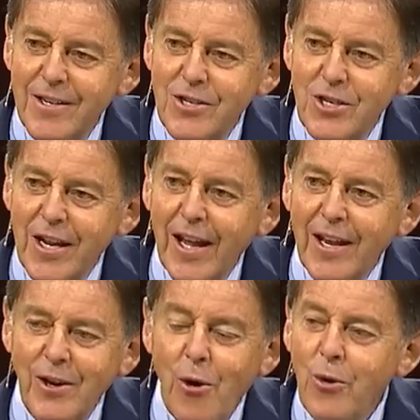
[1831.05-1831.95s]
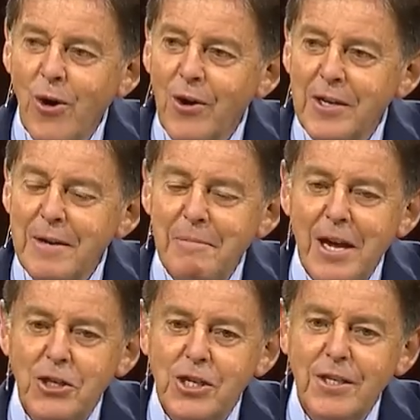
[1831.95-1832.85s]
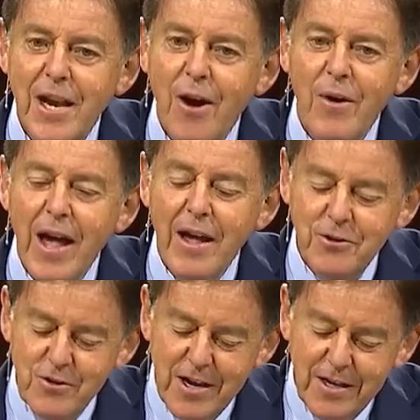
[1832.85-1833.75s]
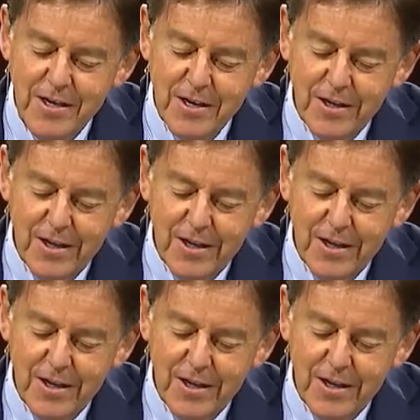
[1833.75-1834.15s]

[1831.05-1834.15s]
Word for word: singing, No condemnation now I had read.